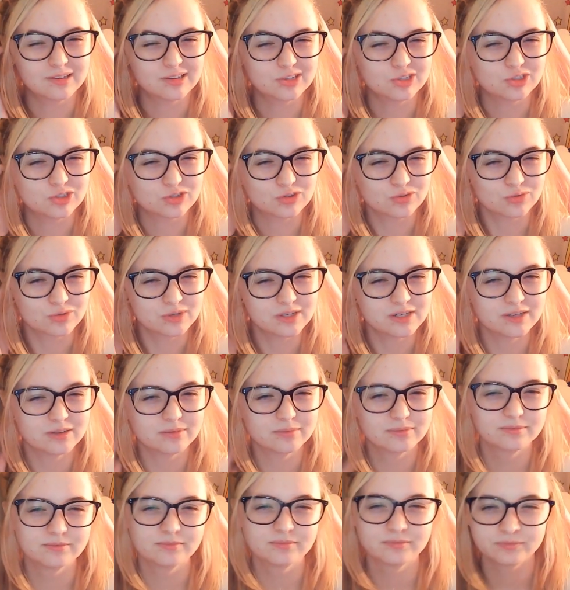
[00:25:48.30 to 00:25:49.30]
a
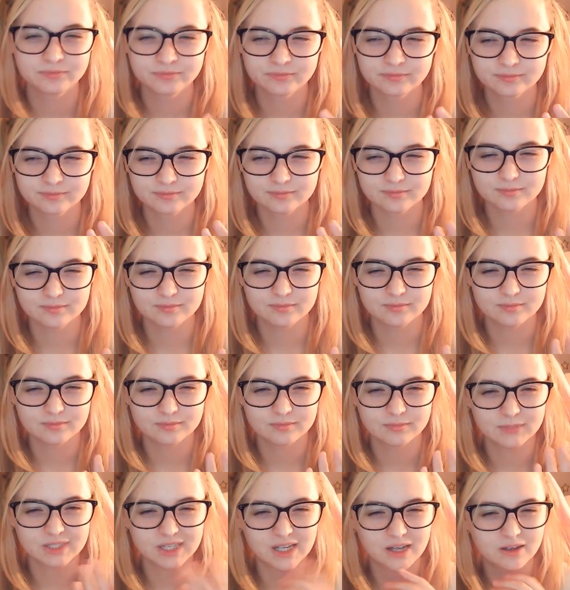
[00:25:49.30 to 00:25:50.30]
stream,
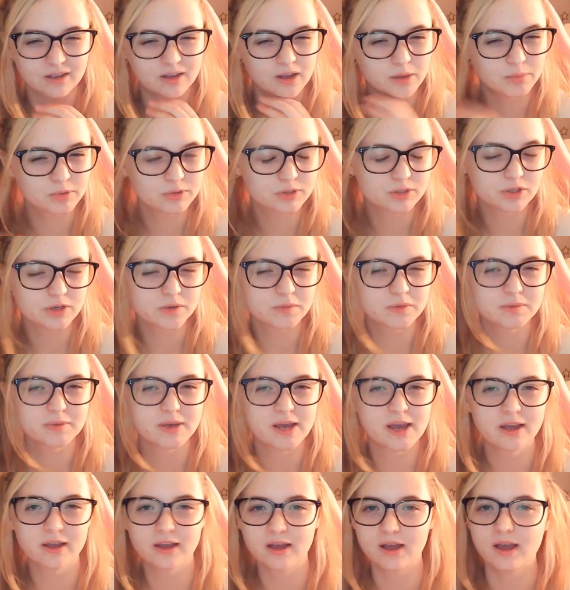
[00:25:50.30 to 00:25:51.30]
a couple streams
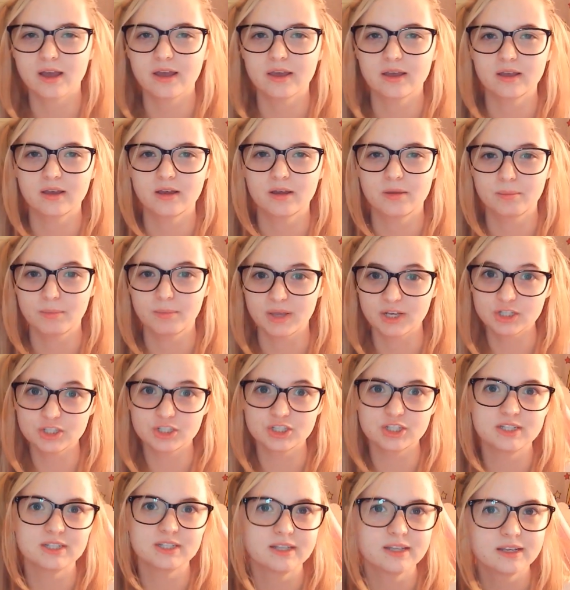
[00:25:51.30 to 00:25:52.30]
back. I
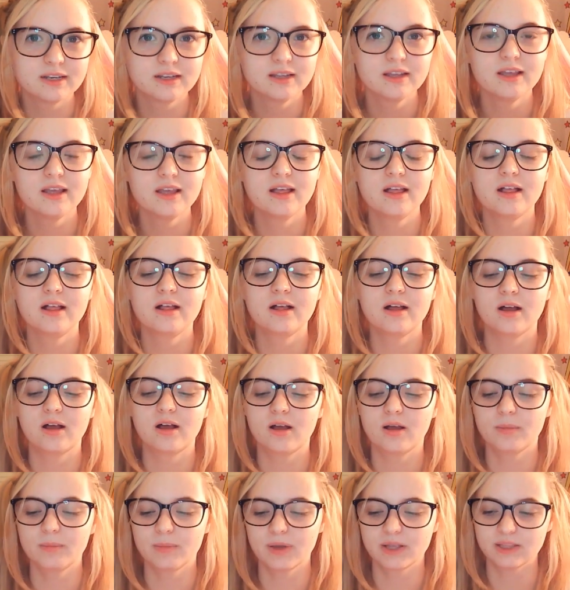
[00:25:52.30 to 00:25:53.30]
mentioned it
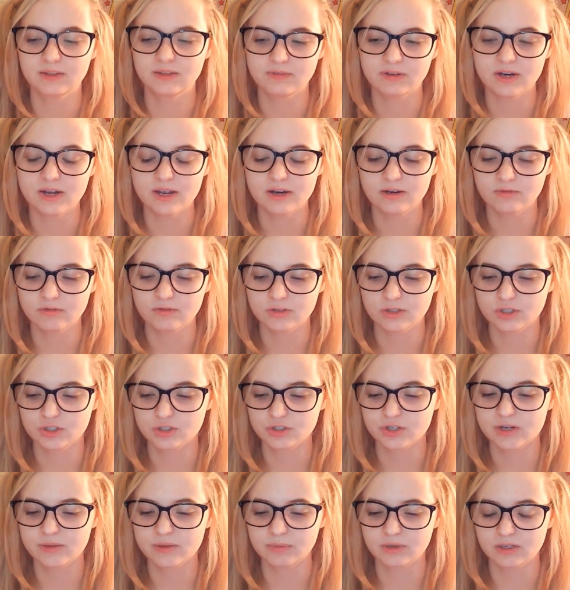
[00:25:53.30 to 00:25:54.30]
at the very end of the
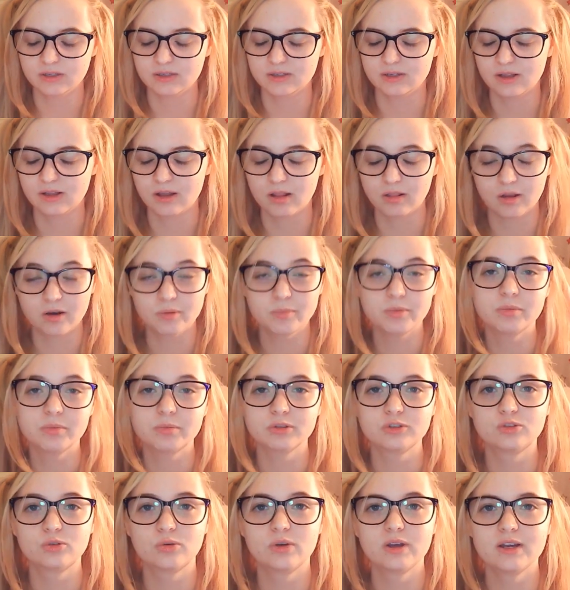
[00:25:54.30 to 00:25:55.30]
stream, and a lot of
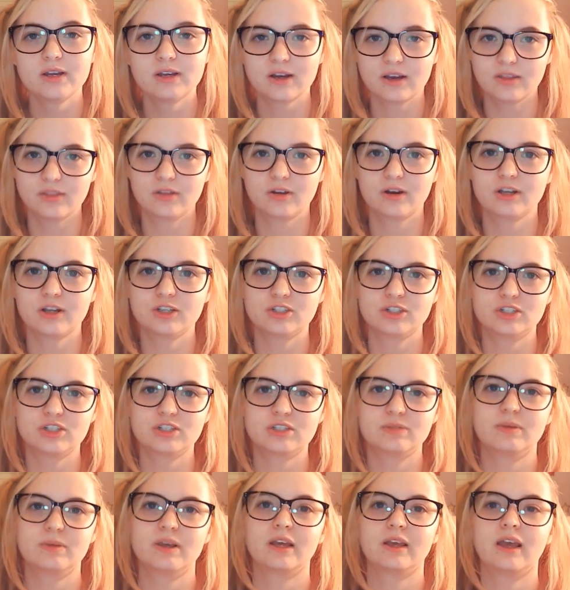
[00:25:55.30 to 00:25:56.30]
people joined, and I thought I should
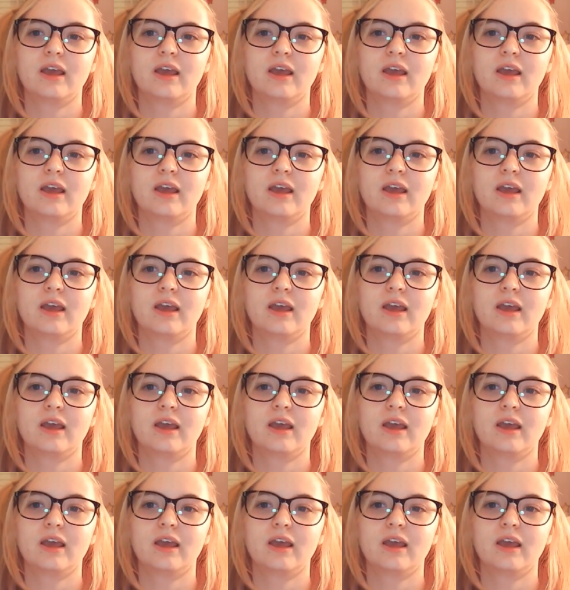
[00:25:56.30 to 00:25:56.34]
just make